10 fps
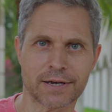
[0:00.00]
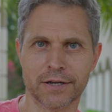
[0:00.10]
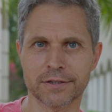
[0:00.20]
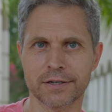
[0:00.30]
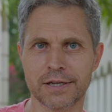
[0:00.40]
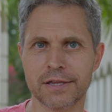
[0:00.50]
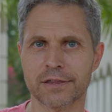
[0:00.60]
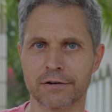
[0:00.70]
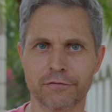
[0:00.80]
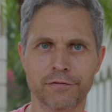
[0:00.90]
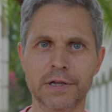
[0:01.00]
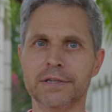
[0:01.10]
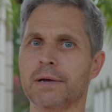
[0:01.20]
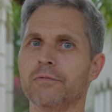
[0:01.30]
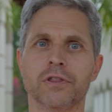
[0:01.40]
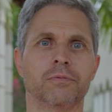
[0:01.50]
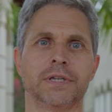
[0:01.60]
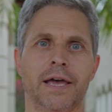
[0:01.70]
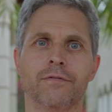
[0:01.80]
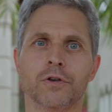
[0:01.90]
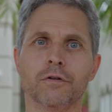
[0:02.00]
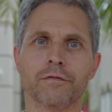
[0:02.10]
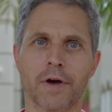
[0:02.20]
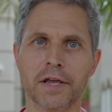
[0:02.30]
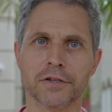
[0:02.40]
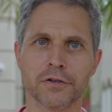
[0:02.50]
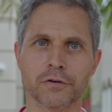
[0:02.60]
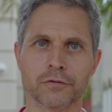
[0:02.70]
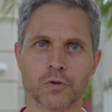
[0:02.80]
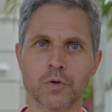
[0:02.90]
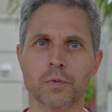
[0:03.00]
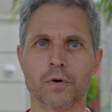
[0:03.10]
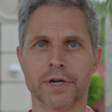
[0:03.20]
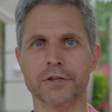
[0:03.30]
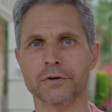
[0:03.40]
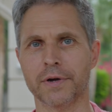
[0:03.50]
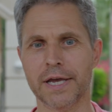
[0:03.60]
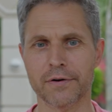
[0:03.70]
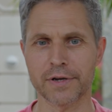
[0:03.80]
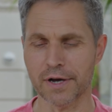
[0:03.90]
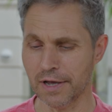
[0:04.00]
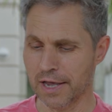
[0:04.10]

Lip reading: underneath and fill them with whatever you find in your room or in your area.